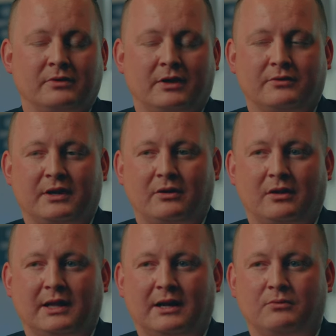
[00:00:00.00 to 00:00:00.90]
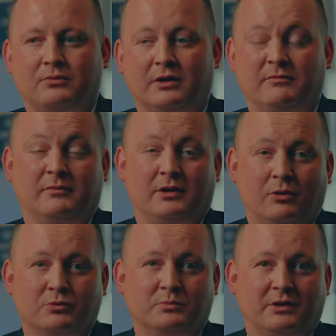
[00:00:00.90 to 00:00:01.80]
That'll allow and
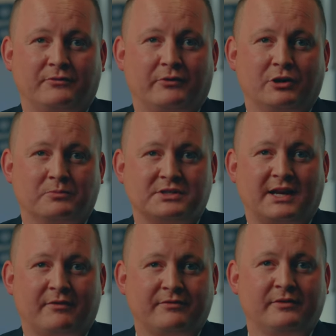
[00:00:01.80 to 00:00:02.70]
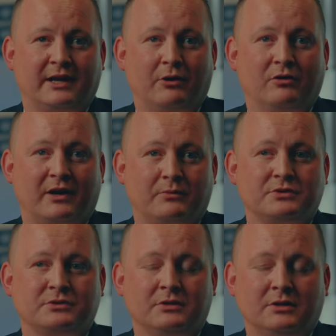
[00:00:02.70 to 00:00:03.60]
ultimately free up staff out of
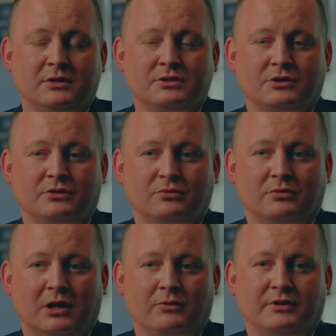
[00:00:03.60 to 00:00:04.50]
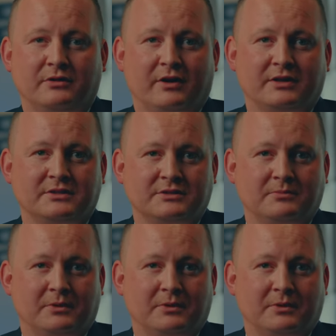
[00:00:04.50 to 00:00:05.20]
hours to loan the devices to